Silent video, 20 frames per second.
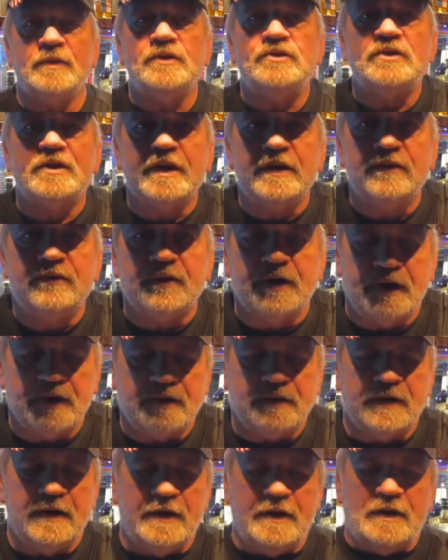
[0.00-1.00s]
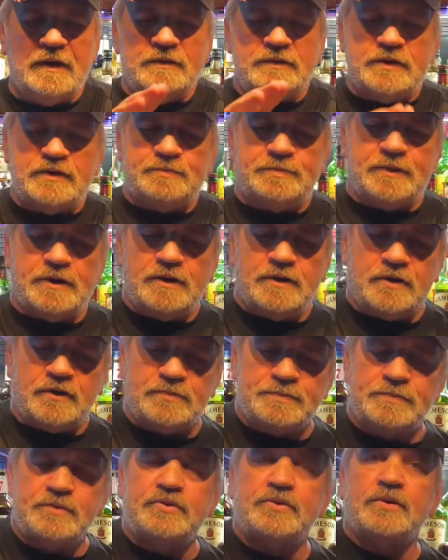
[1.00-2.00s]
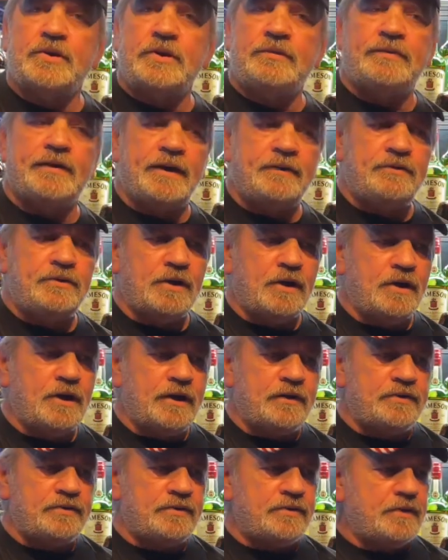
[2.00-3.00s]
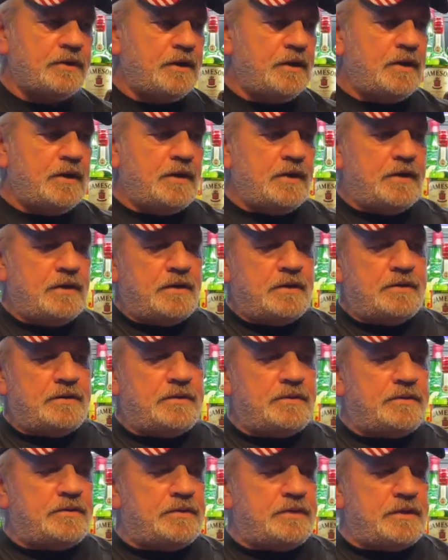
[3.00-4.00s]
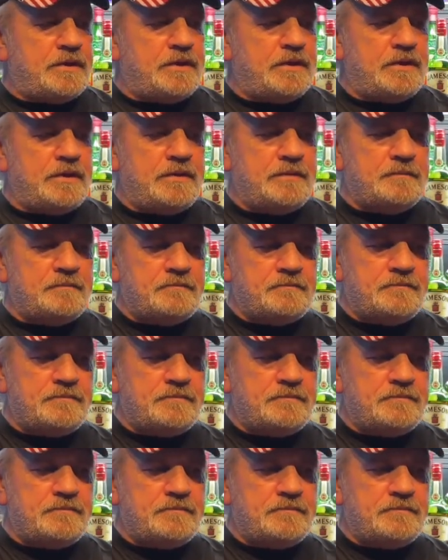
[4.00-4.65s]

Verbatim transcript: what you can drink. This bottle cost me $35. The